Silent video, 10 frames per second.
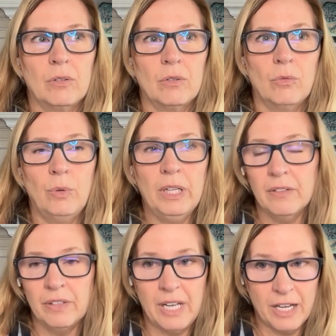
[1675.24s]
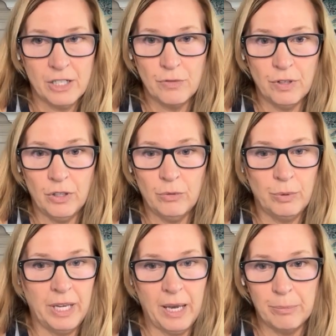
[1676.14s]
we live in Nashville.
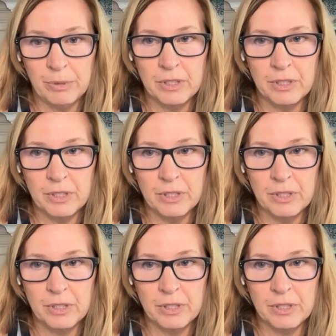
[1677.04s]
We happen